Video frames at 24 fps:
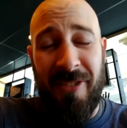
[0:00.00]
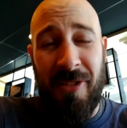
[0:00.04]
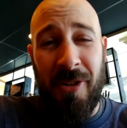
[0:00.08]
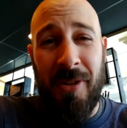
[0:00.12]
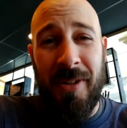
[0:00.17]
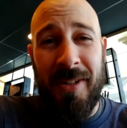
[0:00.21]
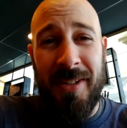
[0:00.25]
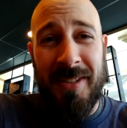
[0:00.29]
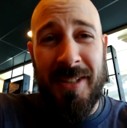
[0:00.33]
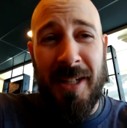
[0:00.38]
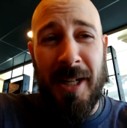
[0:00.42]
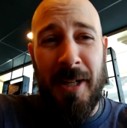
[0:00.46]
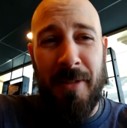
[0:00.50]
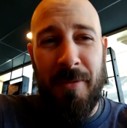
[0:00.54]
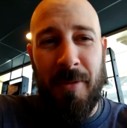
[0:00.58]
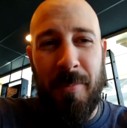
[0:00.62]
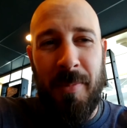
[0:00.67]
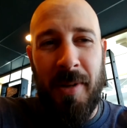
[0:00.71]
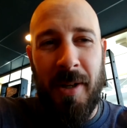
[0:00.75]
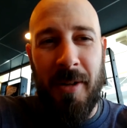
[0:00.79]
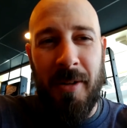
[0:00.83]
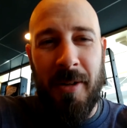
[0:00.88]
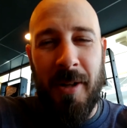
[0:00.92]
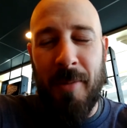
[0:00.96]
I know 30
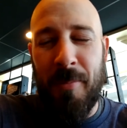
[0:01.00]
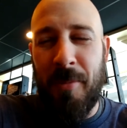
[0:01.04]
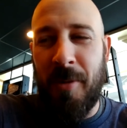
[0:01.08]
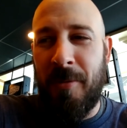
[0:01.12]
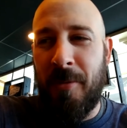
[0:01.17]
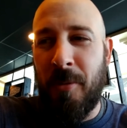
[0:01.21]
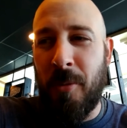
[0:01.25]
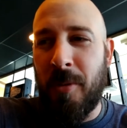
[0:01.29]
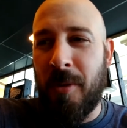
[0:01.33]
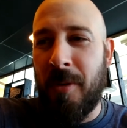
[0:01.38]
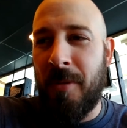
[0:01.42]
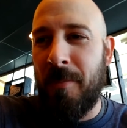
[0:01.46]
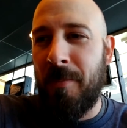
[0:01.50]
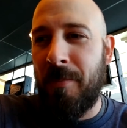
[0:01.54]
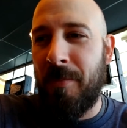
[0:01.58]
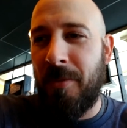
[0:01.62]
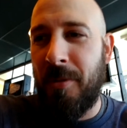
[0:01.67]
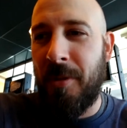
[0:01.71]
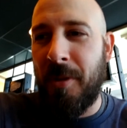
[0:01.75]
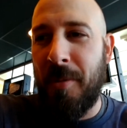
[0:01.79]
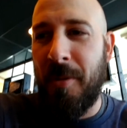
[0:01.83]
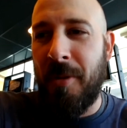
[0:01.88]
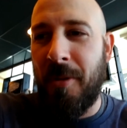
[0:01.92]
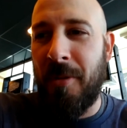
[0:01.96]
is kind of a bigger number
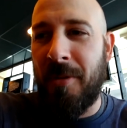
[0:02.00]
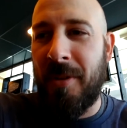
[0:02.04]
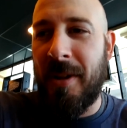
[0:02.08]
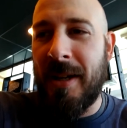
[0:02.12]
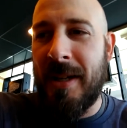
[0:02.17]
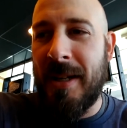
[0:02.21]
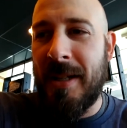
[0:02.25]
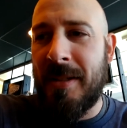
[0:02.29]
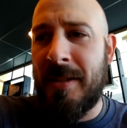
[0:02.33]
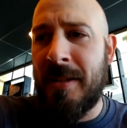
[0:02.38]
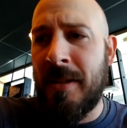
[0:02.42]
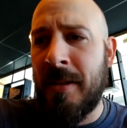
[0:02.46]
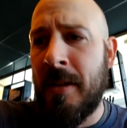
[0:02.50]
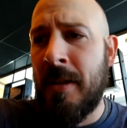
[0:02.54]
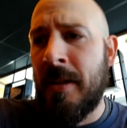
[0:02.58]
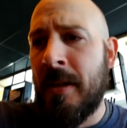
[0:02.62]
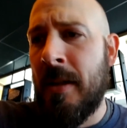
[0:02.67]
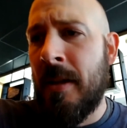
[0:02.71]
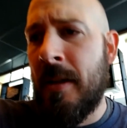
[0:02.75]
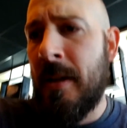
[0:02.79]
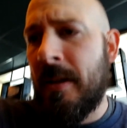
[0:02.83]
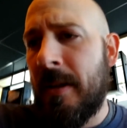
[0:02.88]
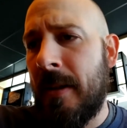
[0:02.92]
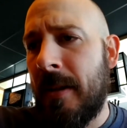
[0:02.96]
for some of those
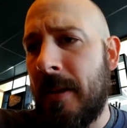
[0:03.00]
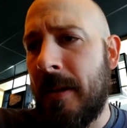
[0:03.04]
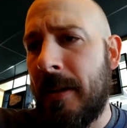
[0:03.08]
guys.